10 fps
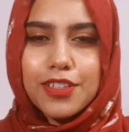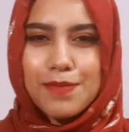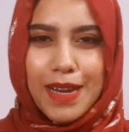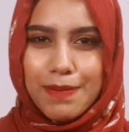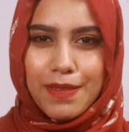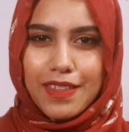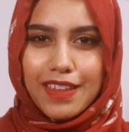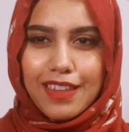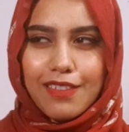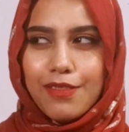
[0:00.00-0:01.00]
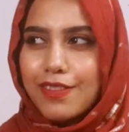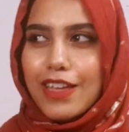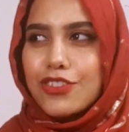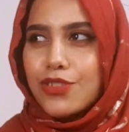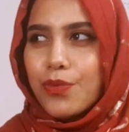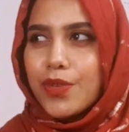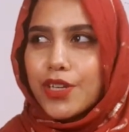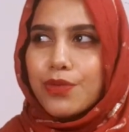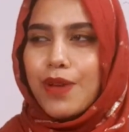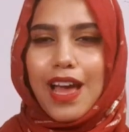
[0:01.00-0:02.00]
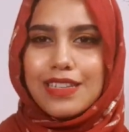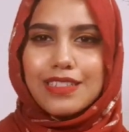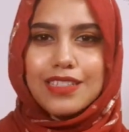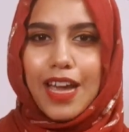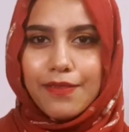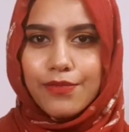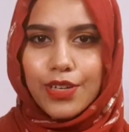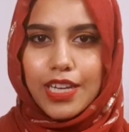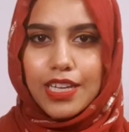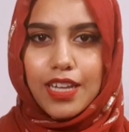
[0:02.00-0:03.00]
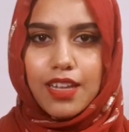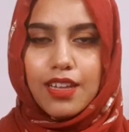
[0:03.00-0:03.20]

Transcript: You might be thinking, that's so weird, who has the time for it?